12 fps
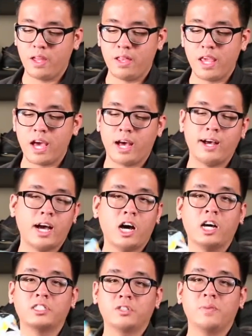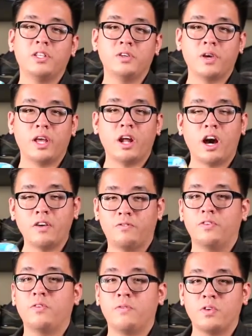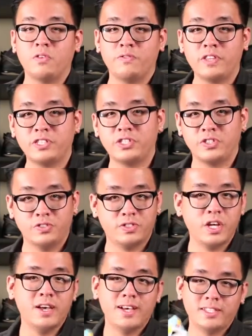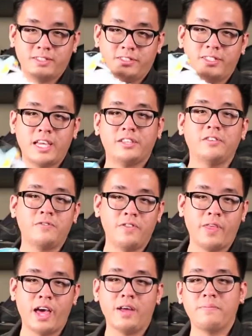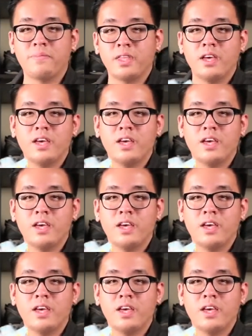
And yeah, I'll also be doing an offer review of these shoes, so stay tuned for that.